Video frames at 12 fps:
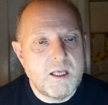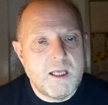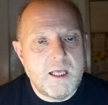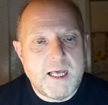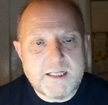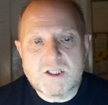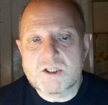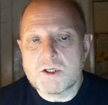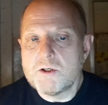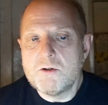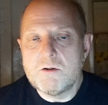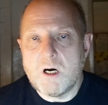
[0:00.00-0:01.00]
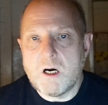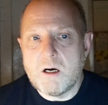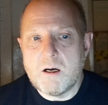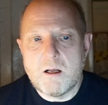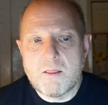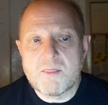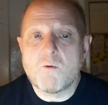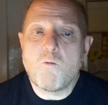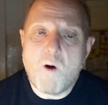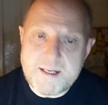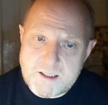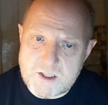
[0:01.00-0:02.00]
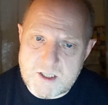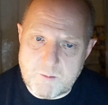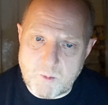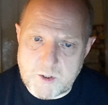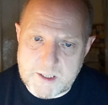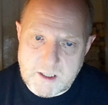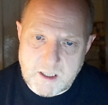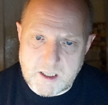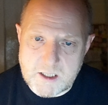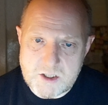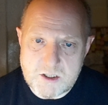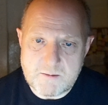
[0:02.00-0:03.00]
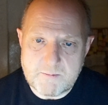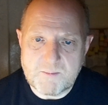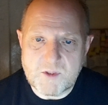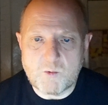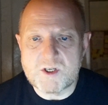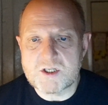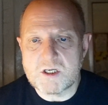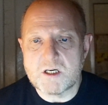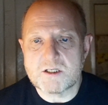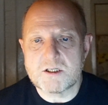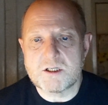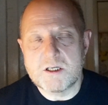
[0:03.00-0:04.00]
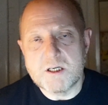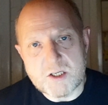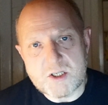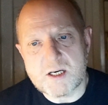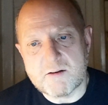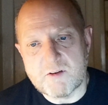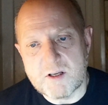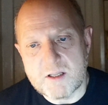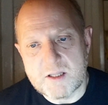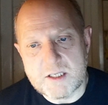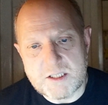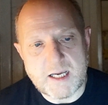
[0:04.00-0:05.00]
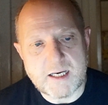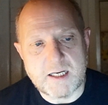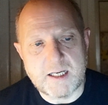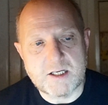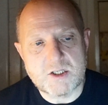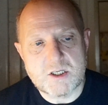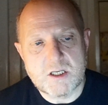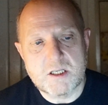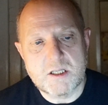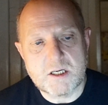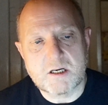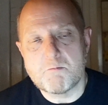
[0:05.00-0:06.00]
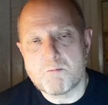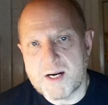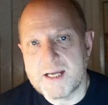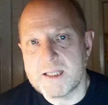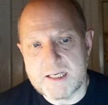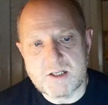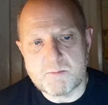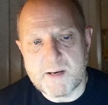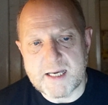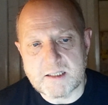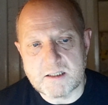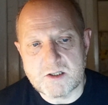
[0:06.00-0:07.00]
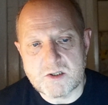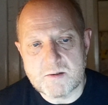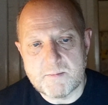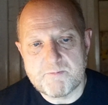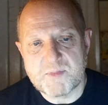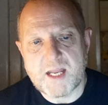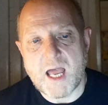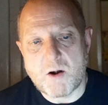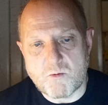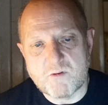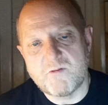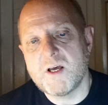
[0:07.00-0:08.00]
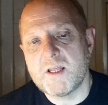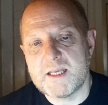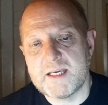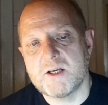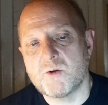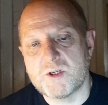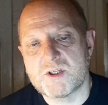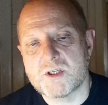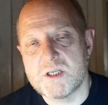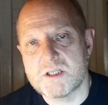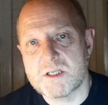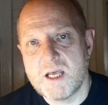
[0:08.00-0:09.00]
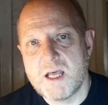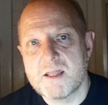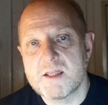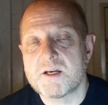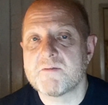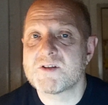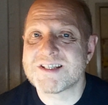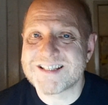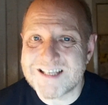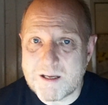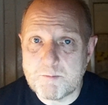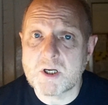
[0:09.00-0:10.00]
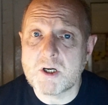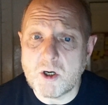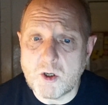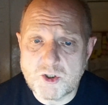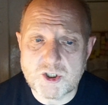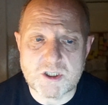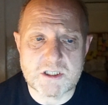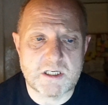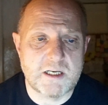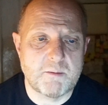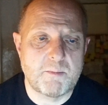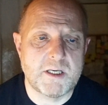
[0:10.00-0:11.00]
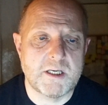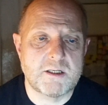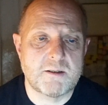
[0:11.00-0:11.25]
It's through the Wednesday morning class that we start to discover the techniques that can break these patterns and revert the illnesses that have subconsciously appeared.